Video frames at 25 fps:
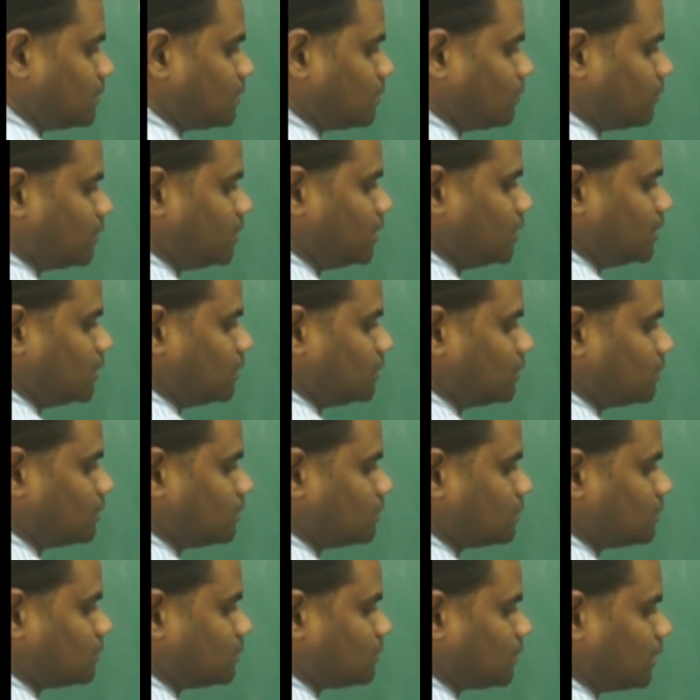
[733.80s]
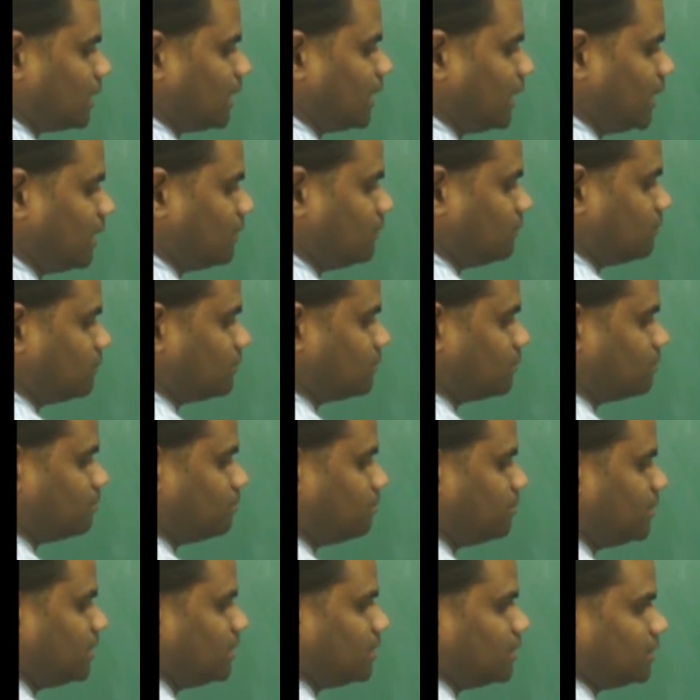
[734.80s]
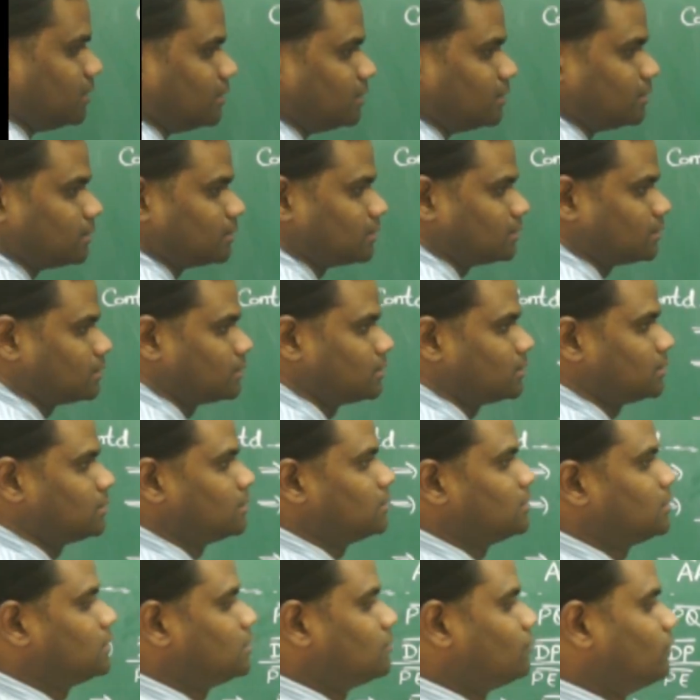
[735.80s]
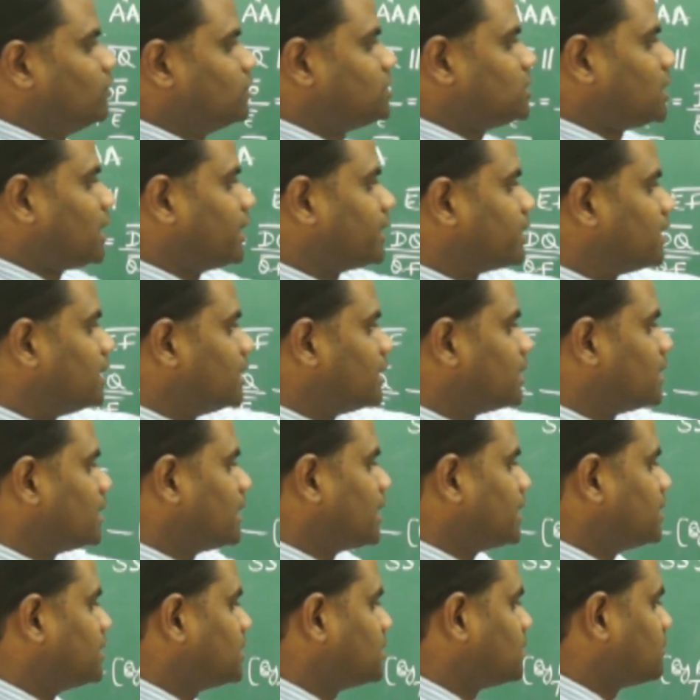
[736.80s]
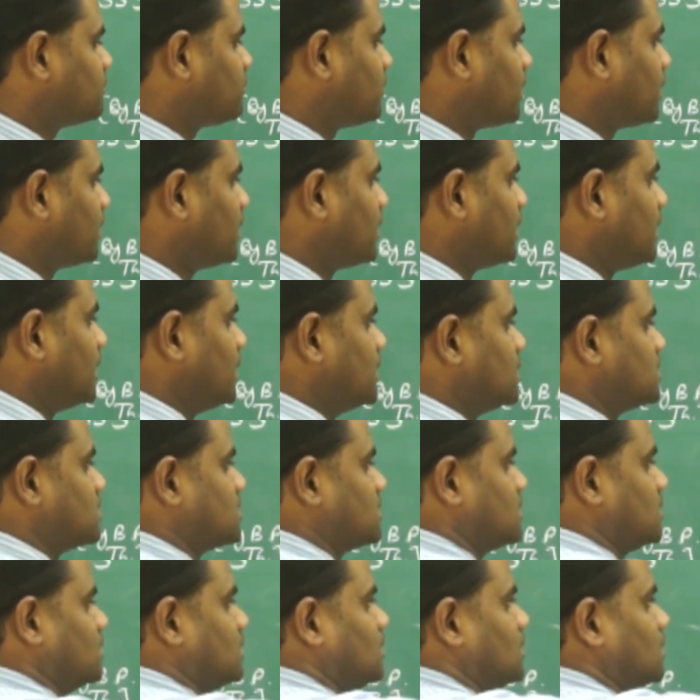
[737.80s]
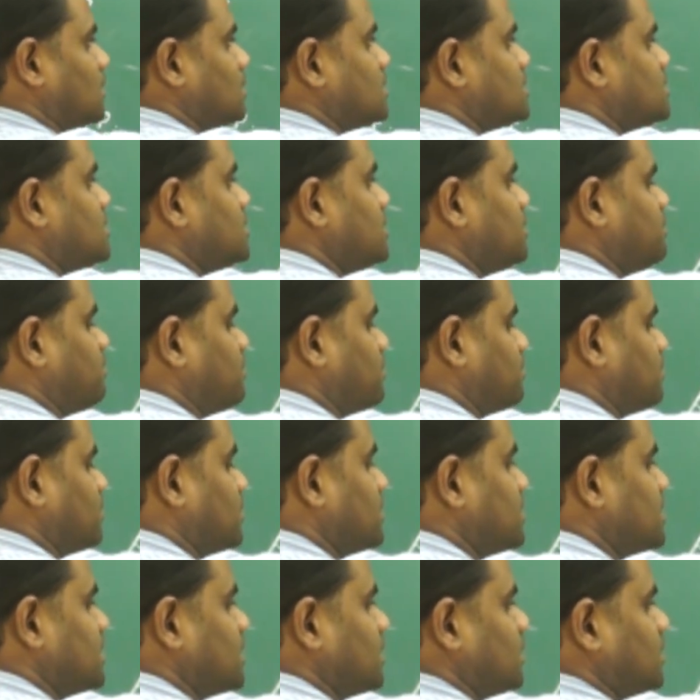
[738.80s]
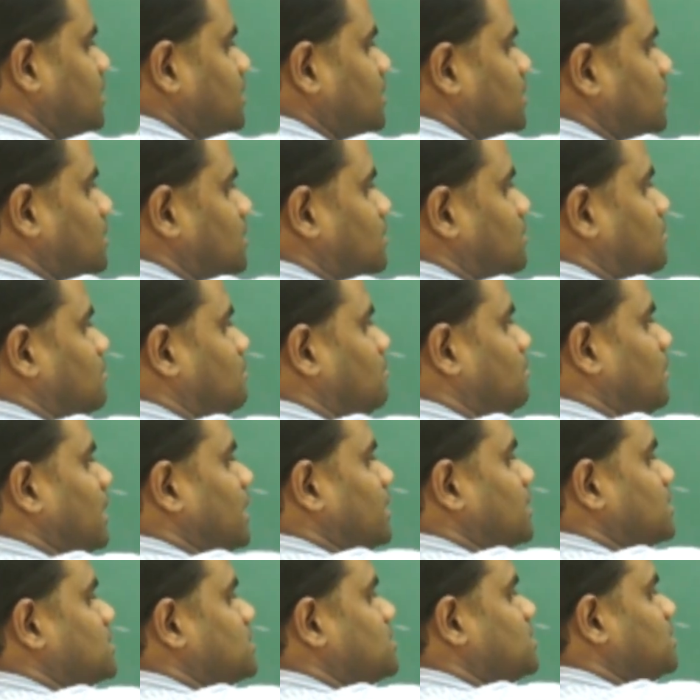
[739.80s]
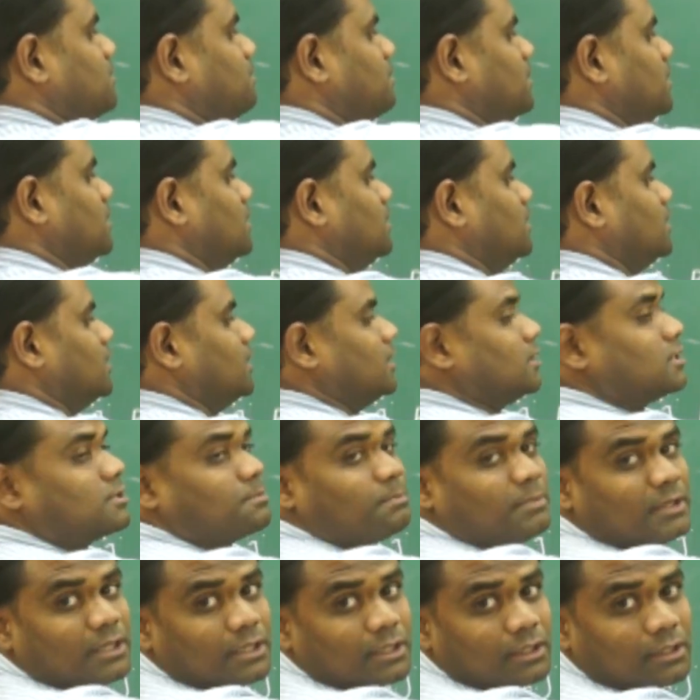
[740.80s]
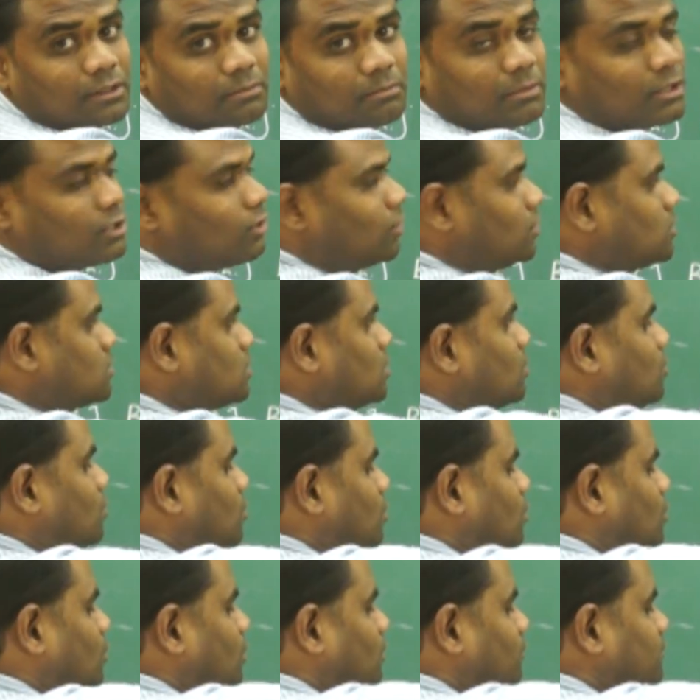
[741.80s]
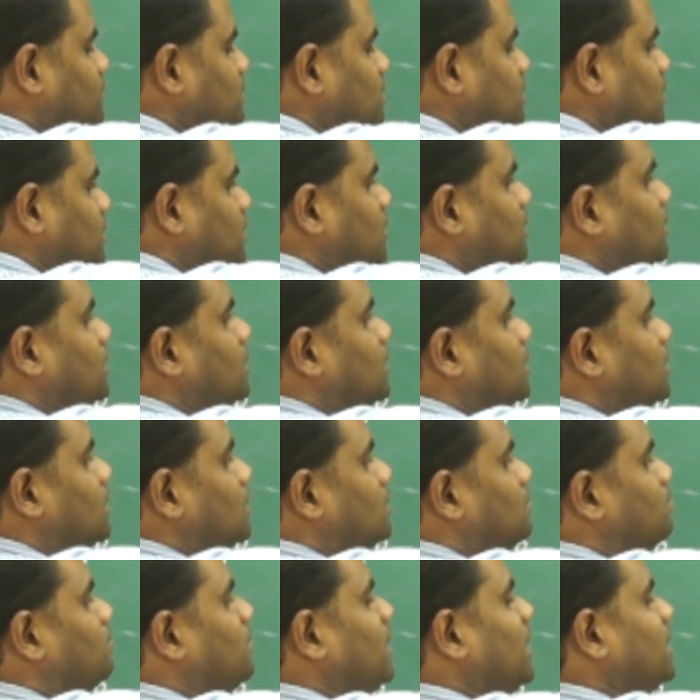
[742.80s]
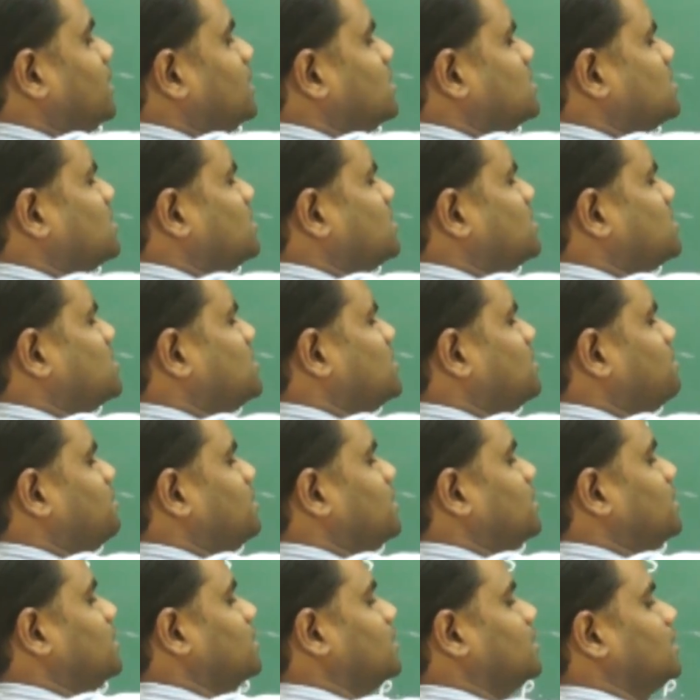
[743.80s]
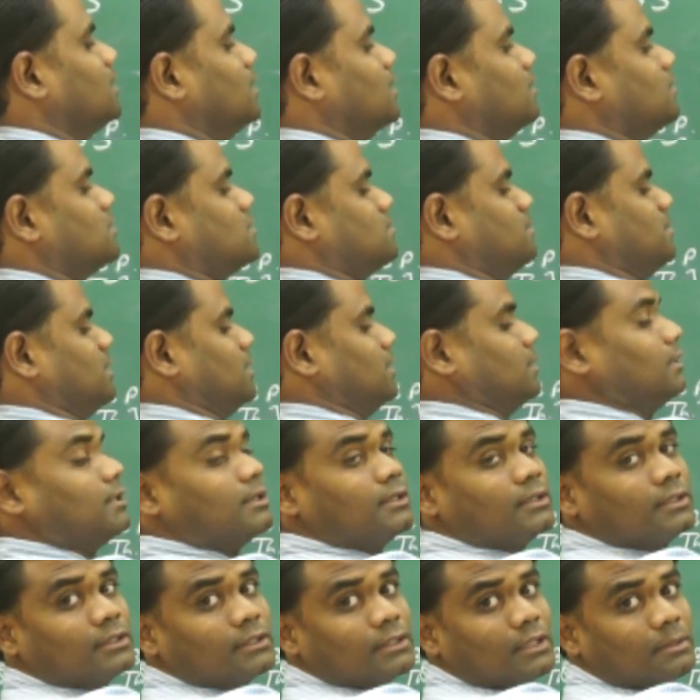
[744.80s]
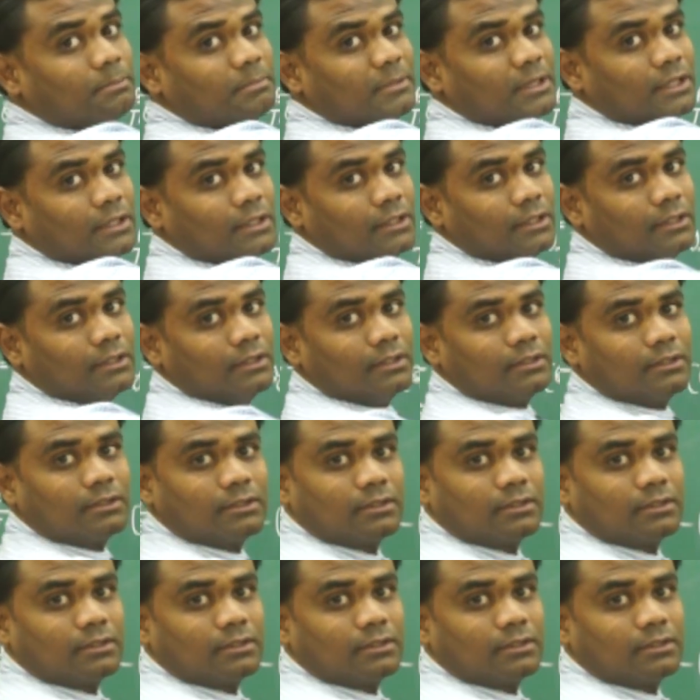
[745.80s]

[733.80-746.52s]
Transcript: Now here I have P E, which I clearly identify as D, DE minus dP is P E, because the whole of DE minus this dP gives me the P E.